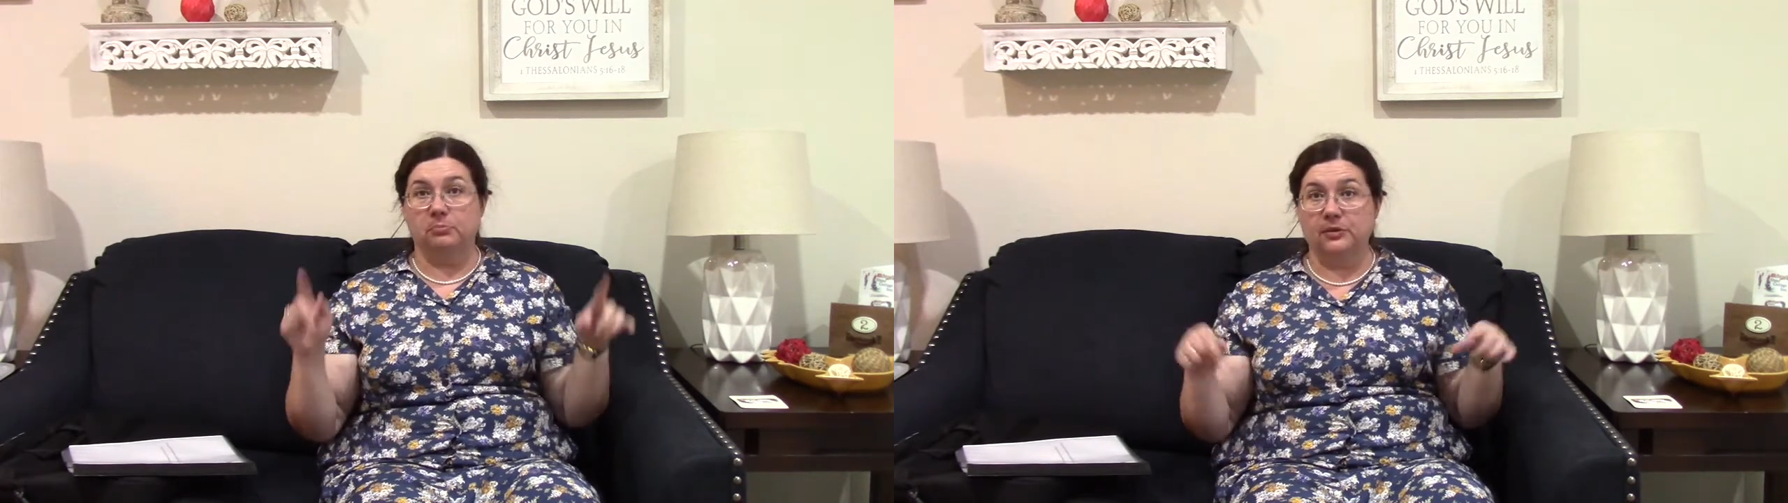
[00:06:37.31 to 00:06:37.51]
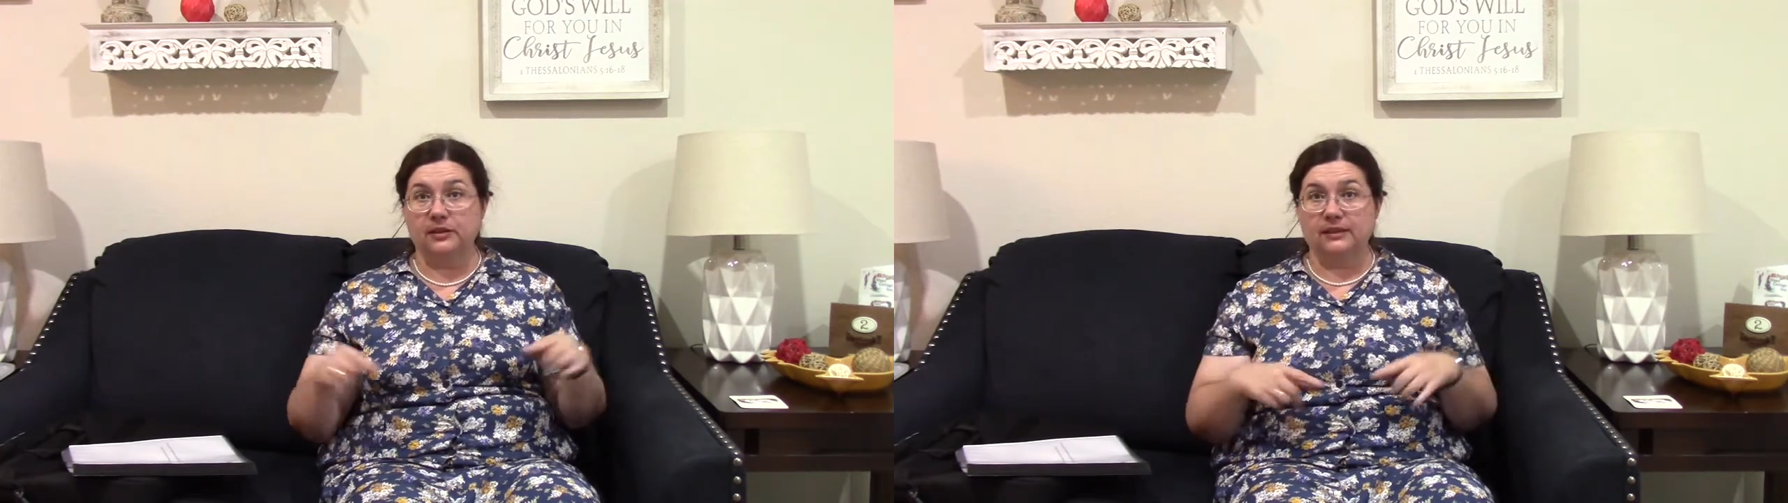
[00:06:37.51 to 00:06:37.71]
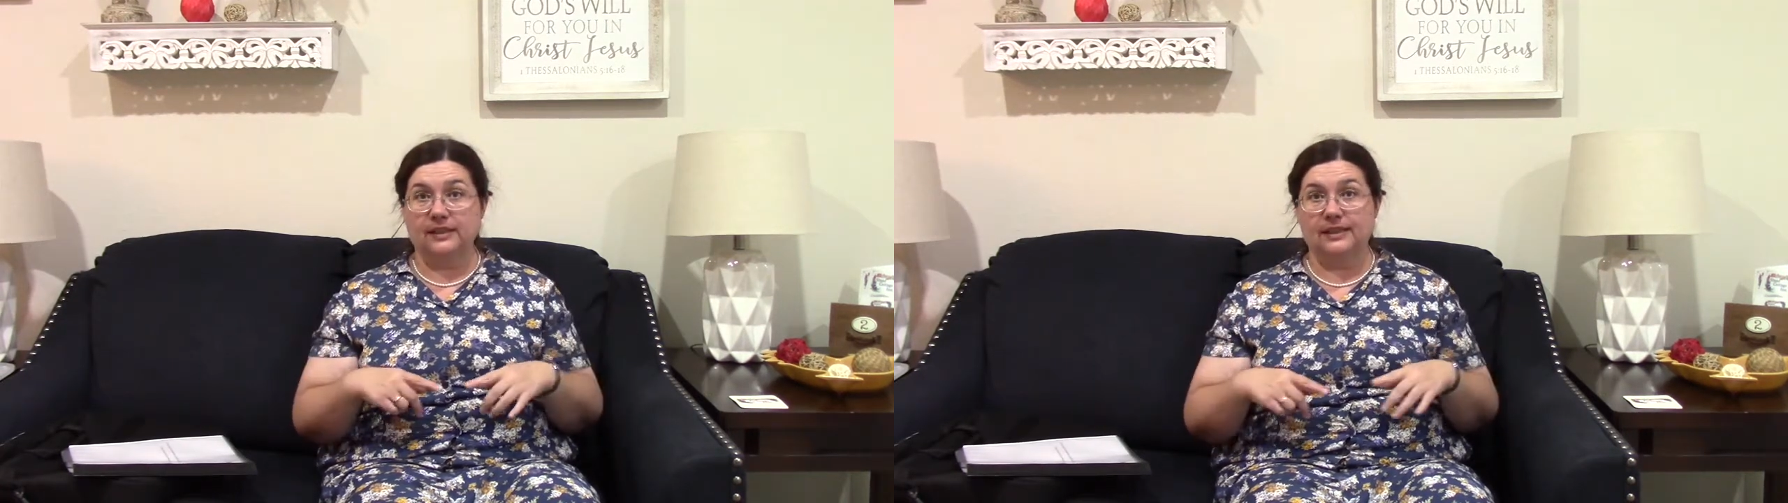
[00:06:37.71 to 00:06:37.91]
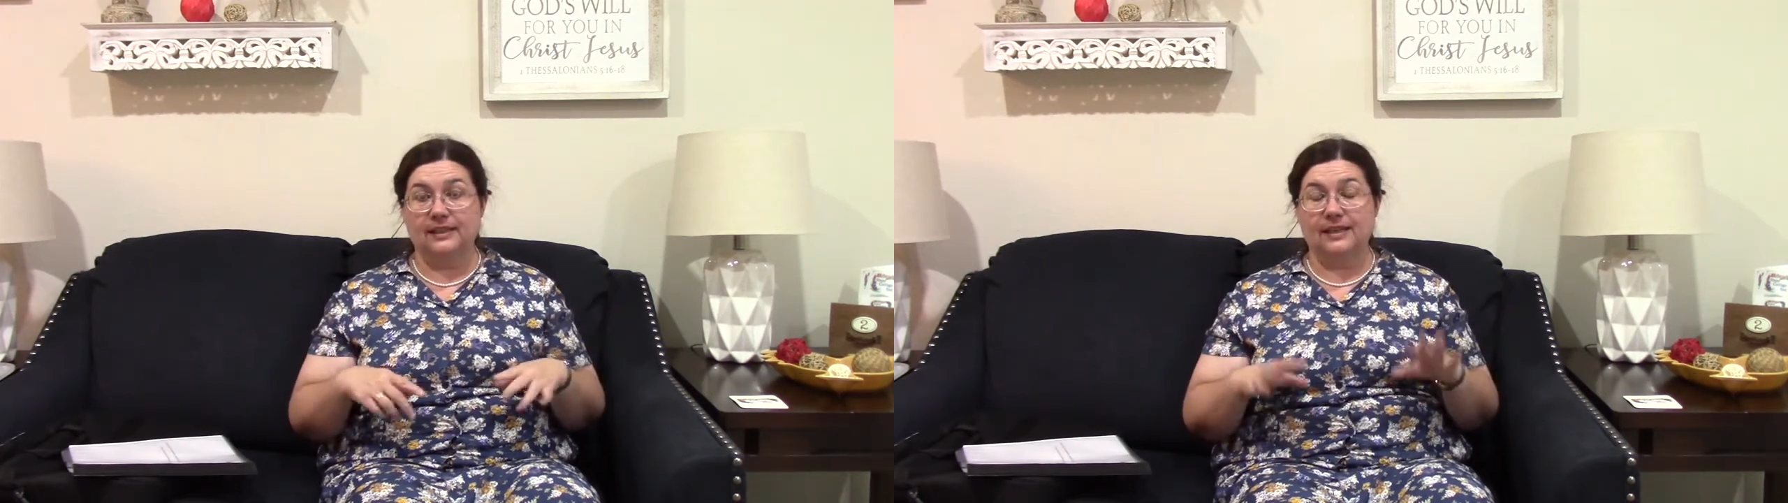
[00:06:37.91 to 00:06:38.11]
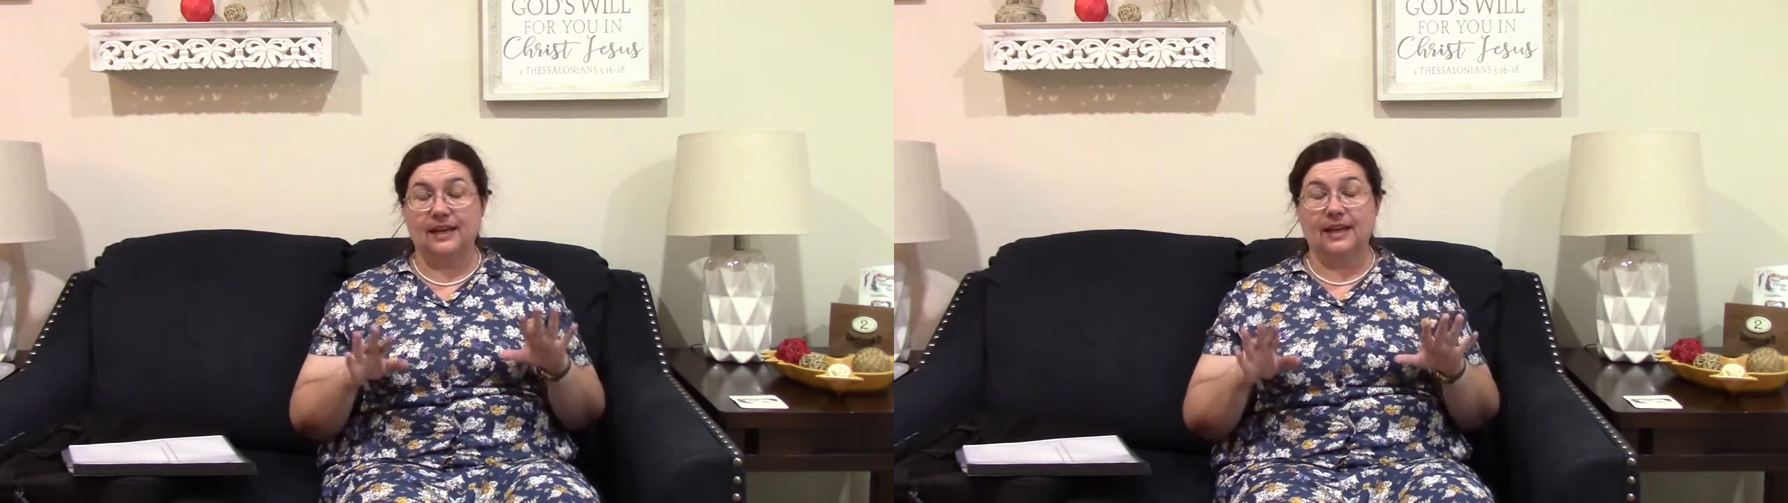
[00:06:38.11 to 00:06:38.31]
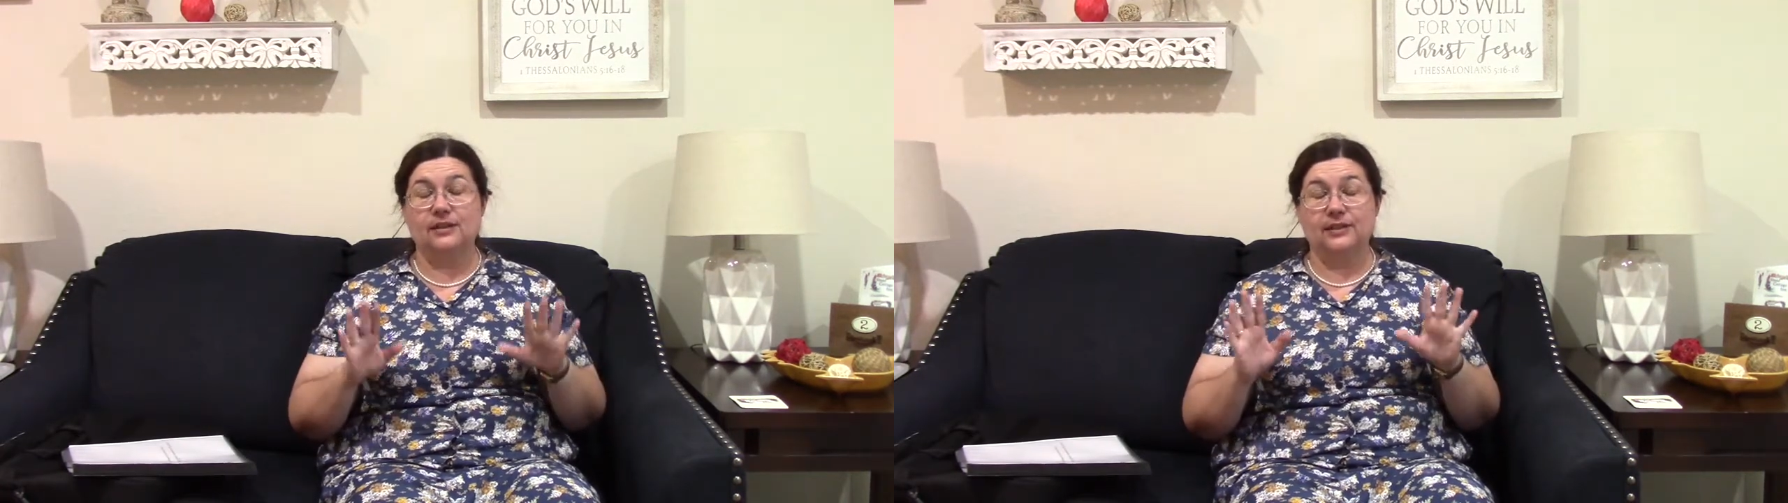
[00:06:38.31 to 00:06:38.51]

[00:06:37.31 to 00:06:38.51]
booklet that the guy who